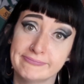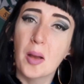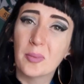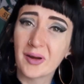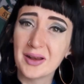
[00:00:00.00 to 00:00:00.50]

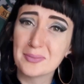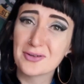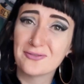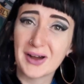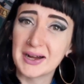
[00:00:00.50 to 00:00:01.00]
Pro number
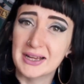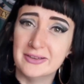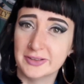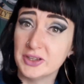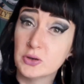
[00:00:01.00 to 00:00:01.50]

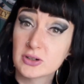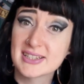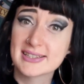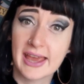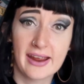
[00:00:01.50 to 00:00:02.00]
5, you're
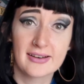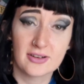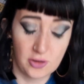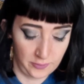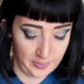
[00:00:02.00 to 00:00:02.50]
scared
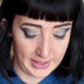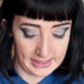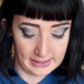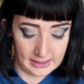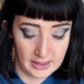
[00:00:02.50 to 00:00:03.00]
of
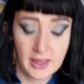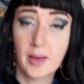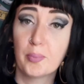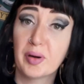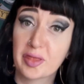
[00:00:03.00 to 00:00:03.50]
being
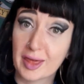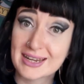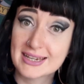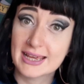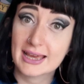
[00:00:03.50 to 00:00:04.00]

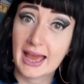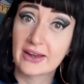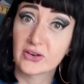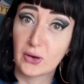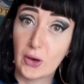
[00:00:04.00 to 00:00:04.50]
pathetic
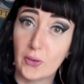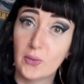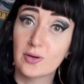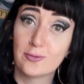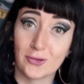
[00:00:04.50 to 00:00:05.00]
and alone
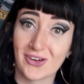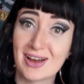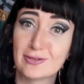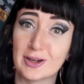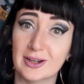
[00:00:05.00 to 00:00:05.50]

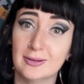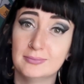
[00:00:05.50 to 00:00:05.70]
forever.